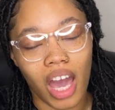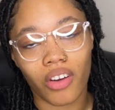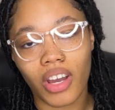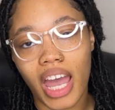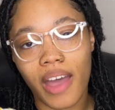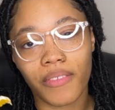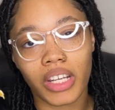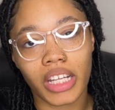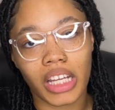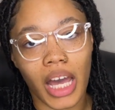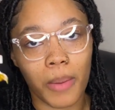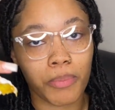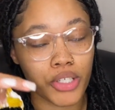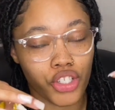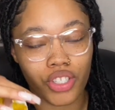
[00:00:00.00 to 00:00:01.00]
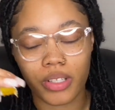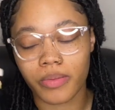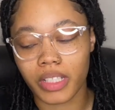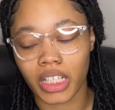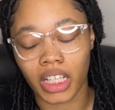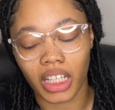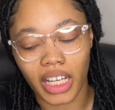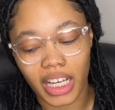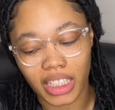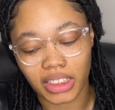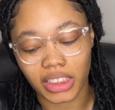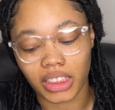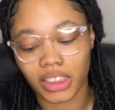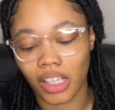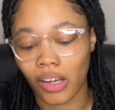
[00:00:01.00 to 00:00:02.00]
have any like prescription
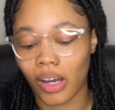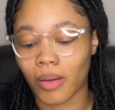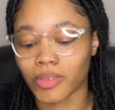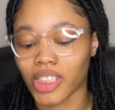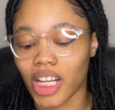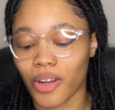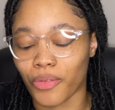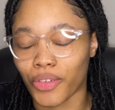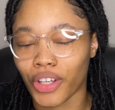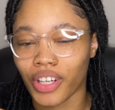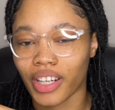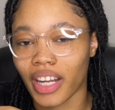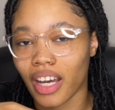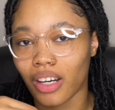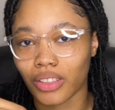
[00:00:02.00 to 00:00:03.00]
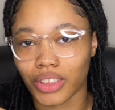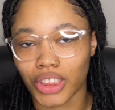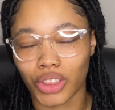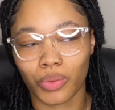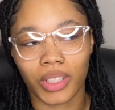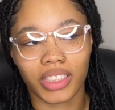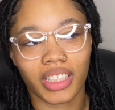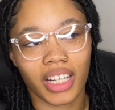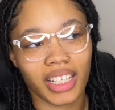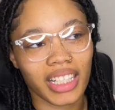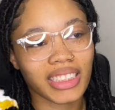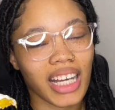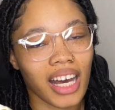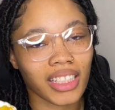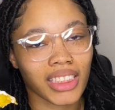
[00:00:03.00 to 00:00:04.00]
glasses, so I'm trying to figure that whole situation out.
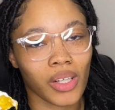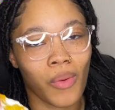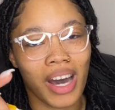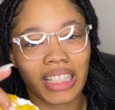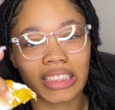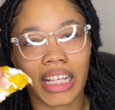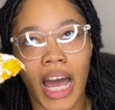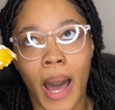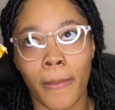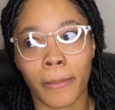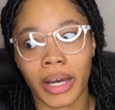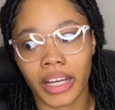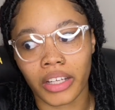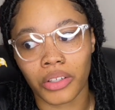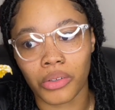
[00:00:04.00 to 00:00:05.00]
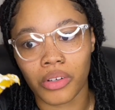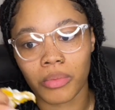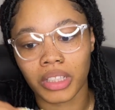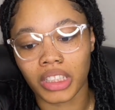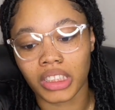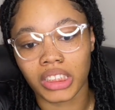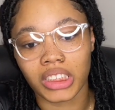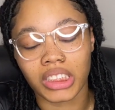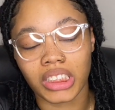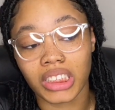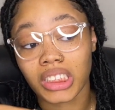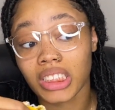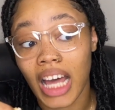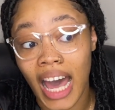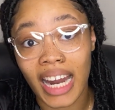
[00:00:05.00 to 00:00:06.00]
That's also why I say I might do it, because
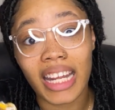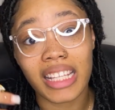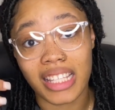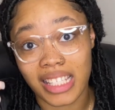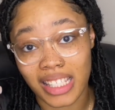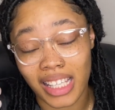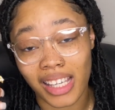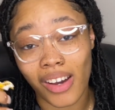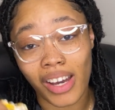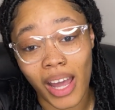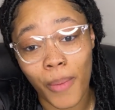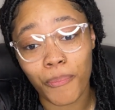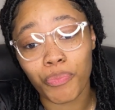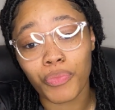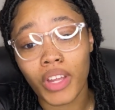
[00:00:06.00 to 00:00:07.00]
I need to see. Okay,